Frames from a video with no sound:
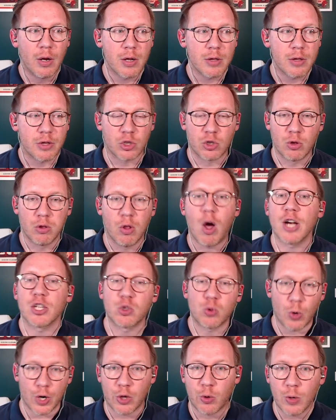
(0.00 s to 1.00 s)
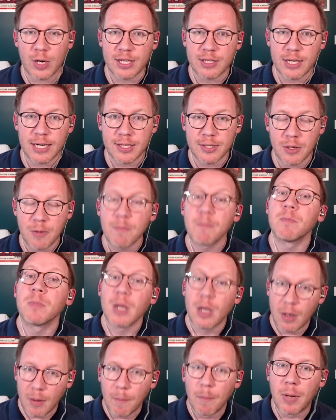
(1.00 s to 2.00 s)
the lost 2020 season.
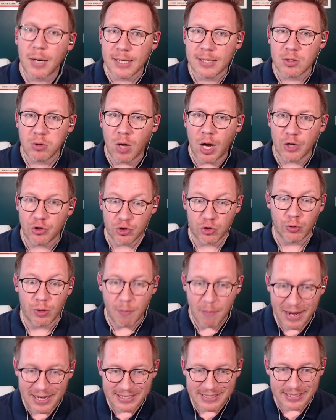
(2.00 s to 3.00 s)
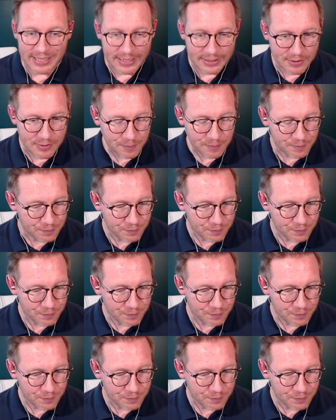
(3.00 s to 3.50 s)
But it's logical. It makes sense.